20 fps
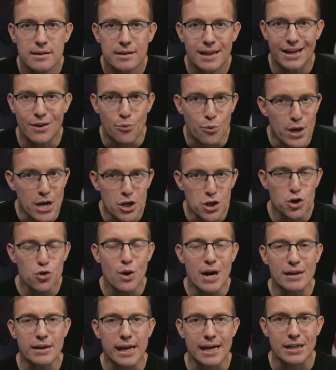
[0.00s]
like we
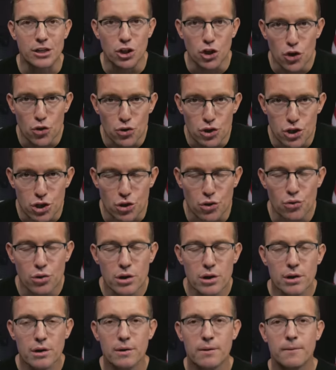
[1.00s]
do and like you
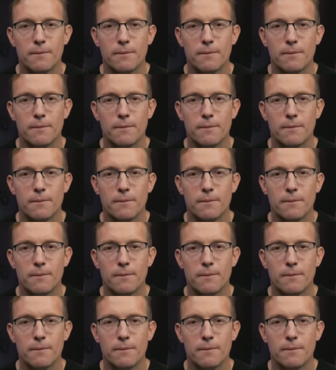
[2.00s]
do,